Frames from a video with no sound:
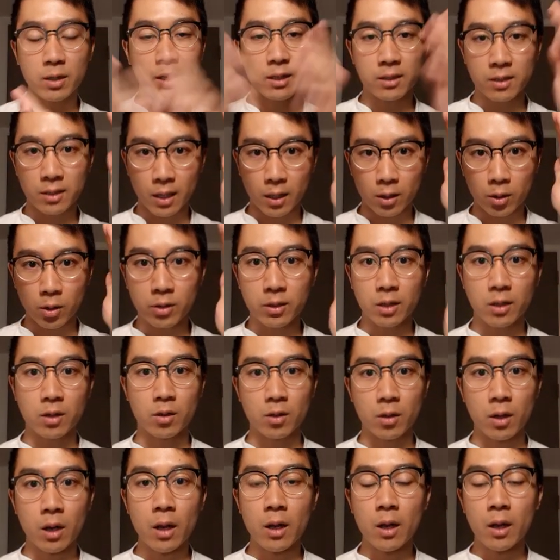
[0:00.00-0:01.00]
That is, they looked
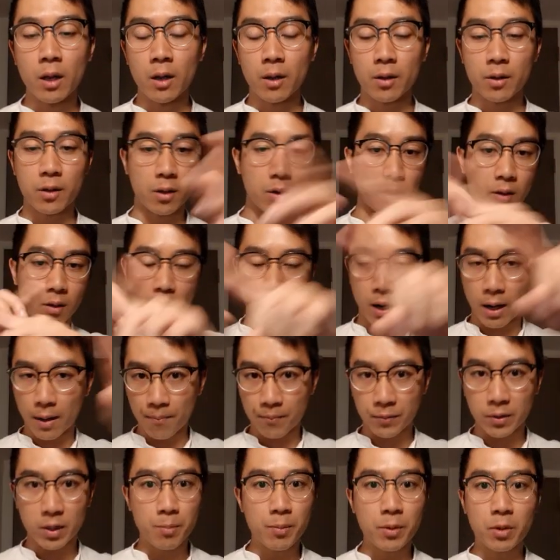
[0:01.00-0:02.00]
at their
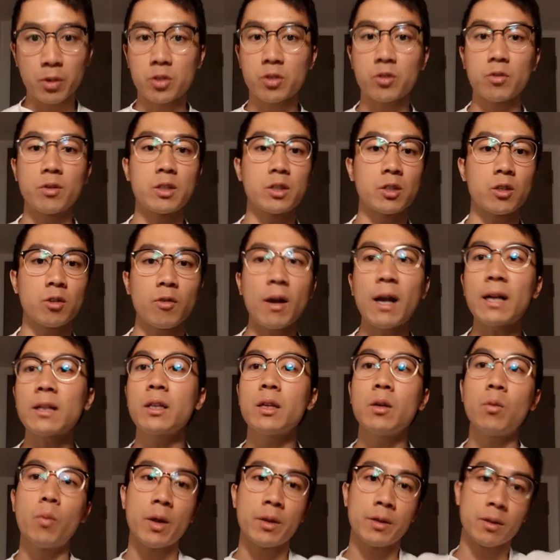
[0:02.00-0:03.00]
computer screens
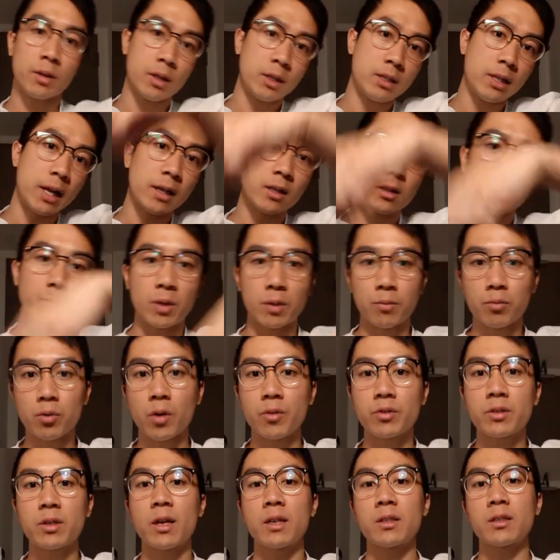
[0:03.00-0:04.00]
correctly when the data is being
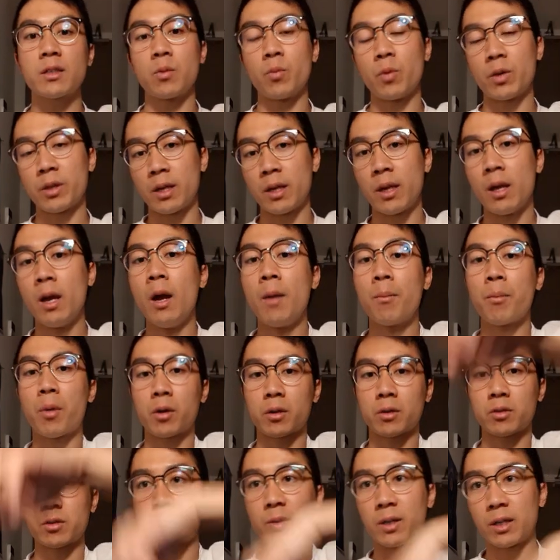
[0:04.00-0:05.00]
processed and when the
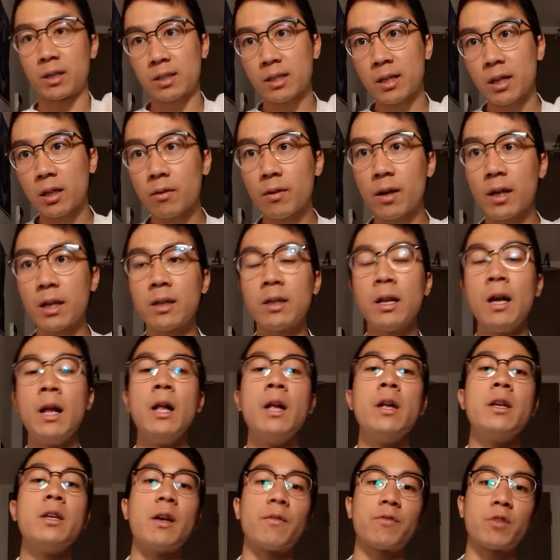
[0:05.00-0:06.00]
particles are being accelerated.
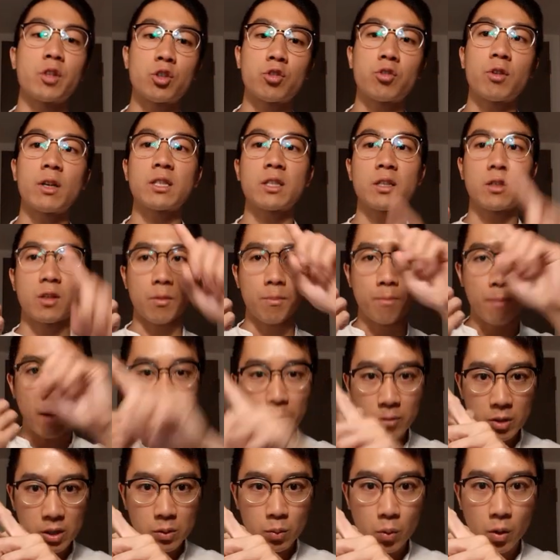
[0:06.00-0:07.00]
You have to trust that their
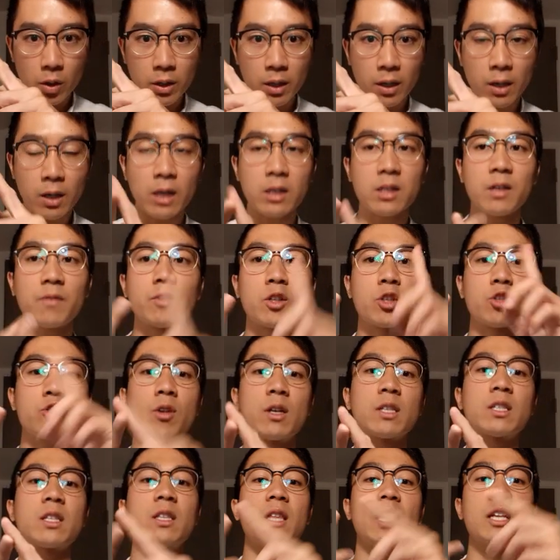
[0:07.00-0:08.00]
memory is working, and you have to
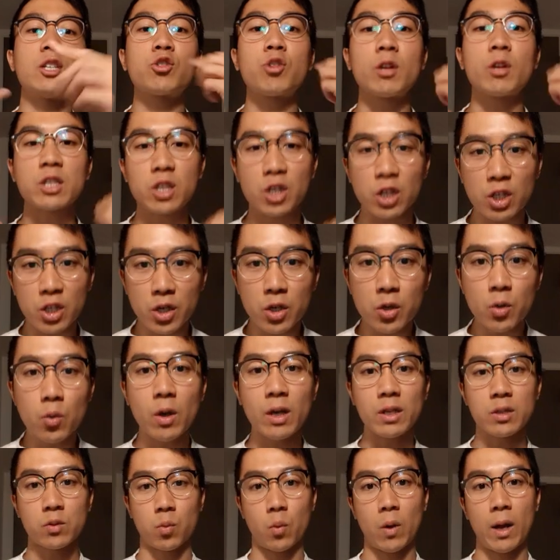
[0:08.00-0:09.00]
trust that they trust
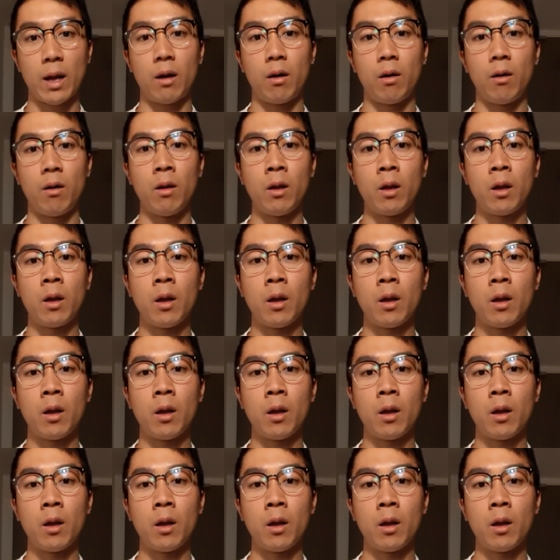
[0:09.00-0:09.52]
you as well.